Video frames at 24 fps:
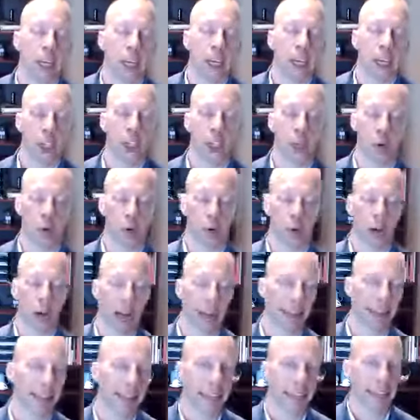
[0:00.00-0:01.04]
so I
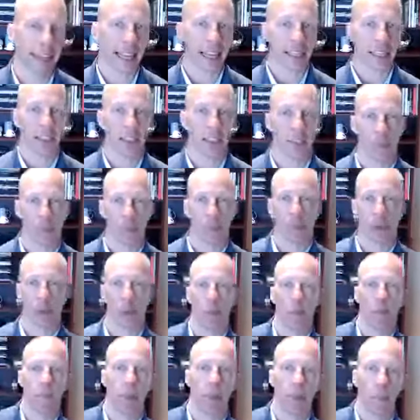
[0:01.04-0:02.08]
think that's the
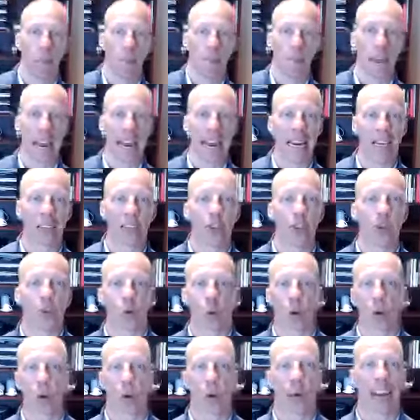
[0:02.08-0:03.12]
main
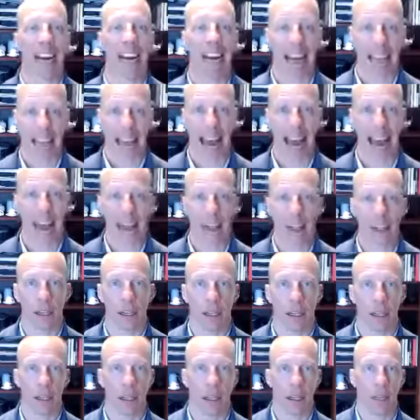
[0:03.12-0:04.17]
struggle that I had
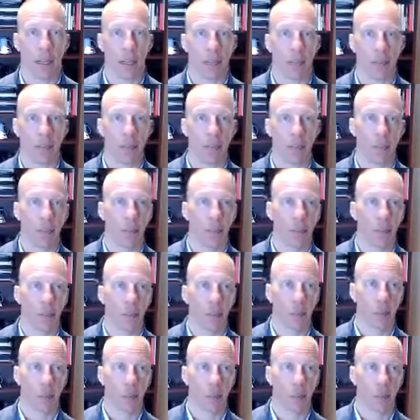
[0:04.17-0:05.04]
for the